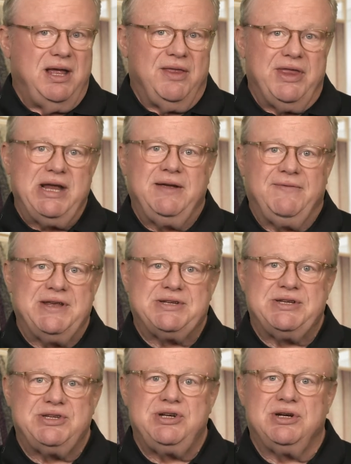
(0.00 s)
Think of this
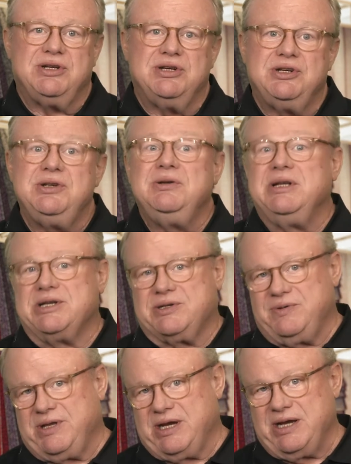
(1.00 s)
as your to-do list
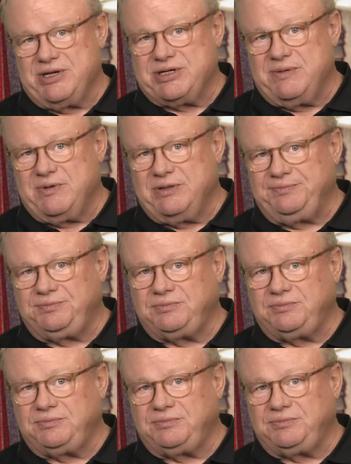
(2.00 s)
with the customer.